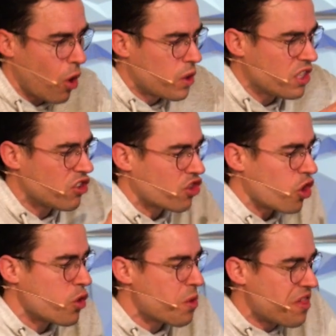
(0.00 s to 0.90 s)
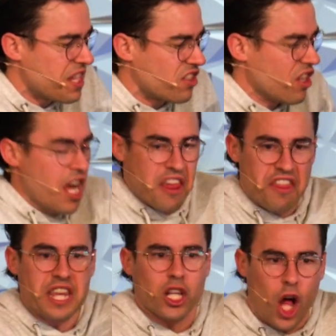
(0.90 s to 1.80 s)
concerned with these
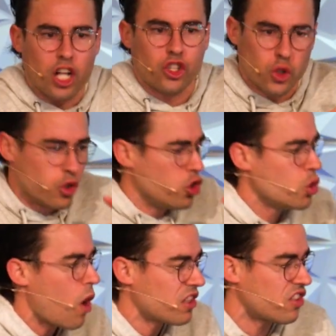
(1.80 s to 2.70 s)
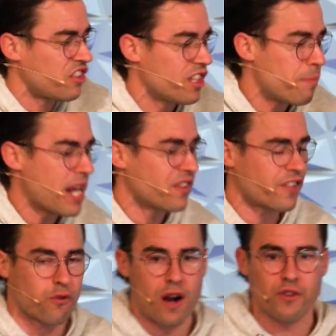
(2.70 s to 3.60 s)
theological nuances and debate this
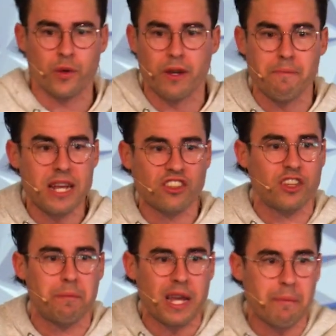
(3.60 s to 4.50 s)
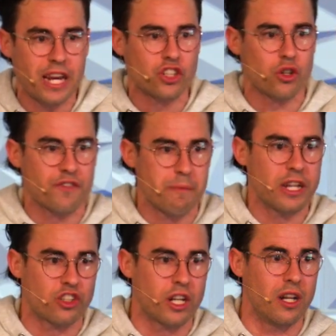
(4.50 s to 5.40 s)
forever that we miss the big picture of the
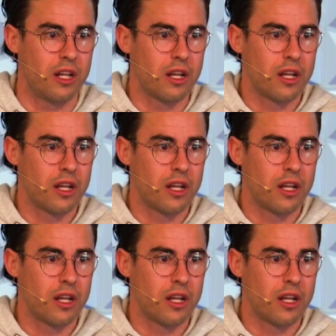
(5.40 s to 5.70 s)
mission